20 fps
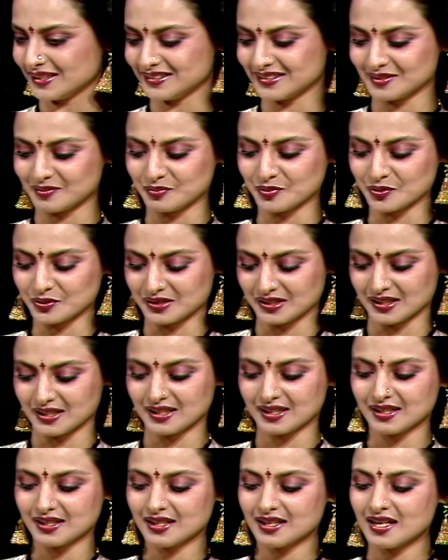Indian beauty.
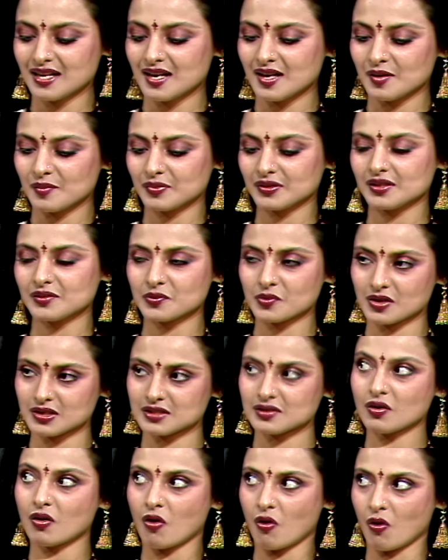But it
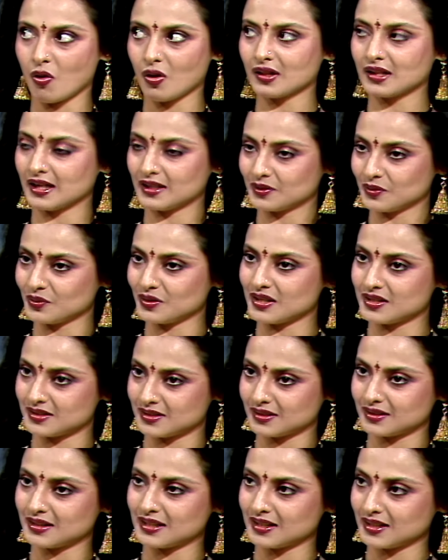wasn't all that good as
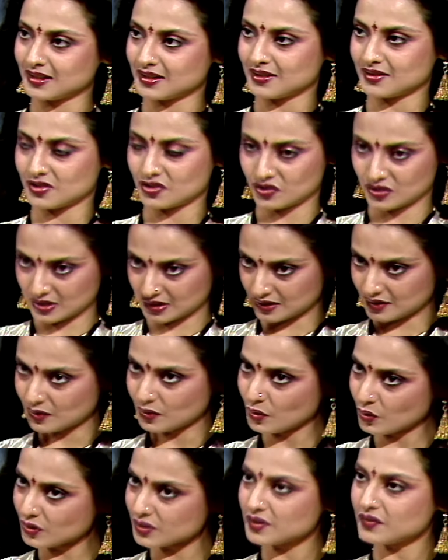you think it is. It just
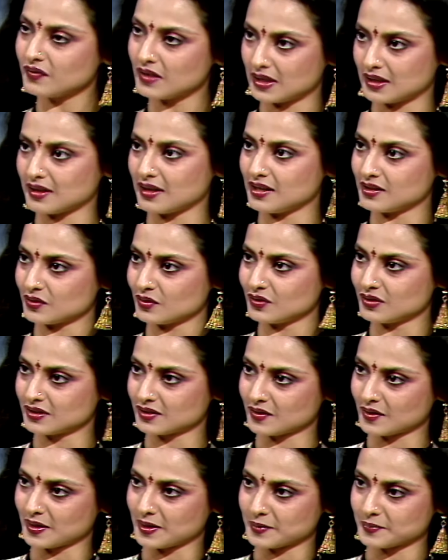looks very nice on
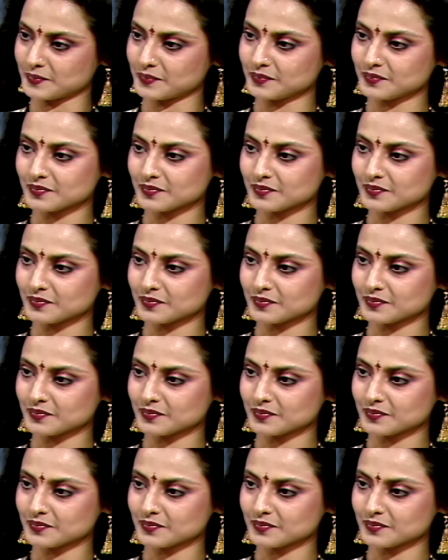screen.